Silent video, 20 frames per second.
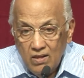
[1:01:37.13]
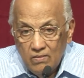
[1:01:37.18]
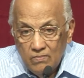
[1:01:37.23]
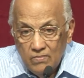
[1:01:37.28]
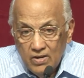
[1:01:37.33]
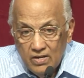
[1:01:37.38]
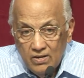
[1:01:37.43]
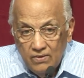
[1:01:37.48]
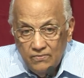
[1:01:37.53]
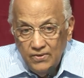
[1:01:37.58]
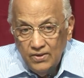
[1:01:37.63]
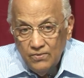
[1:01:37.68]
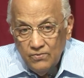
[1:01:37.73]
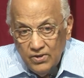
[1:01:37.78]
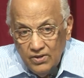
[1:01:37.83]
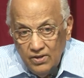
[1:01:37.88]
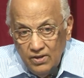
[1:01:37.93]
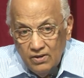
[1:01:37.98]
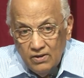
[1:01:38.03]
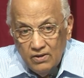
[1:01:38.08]
But if he
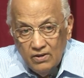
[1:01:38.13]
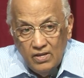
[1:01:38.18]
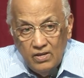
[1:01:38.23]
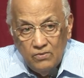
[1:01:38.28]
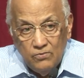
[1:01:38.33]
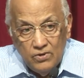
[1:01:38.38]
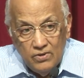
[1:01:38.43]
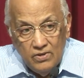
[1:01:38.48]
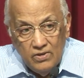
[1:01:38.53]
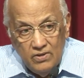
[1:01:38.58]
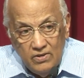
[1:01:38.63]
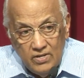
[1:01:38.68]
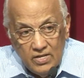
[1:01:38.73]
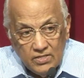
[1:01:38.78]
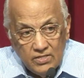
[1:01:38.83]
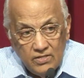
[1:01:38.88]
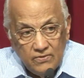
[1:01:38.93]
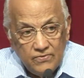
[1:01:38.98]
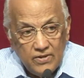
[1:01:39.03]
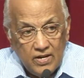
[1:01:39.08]
were here, he would
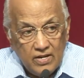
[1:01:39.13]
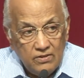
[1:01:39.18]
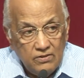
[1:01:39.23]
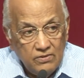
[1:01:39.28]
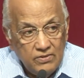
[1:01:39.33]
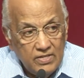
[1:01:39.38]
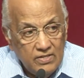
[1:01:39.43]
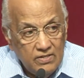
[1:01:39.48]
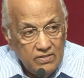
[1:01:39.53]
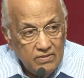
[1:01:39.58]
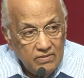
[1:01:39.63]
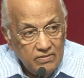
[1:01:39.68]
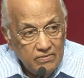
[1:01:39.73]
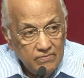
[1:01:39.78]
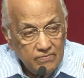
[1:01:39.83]
testify to it.